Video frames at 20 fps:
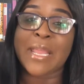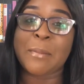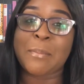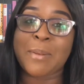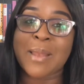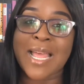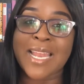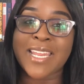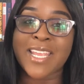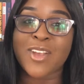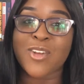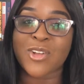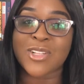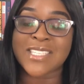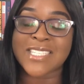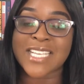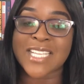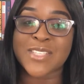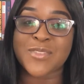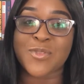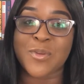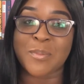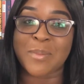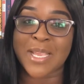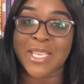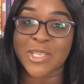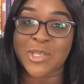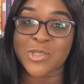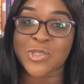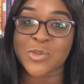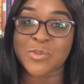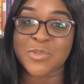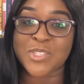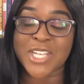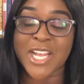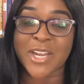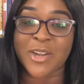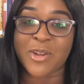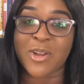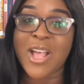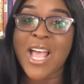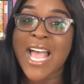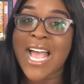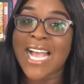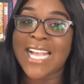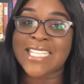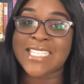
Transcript: In planning content for my YouTube channel,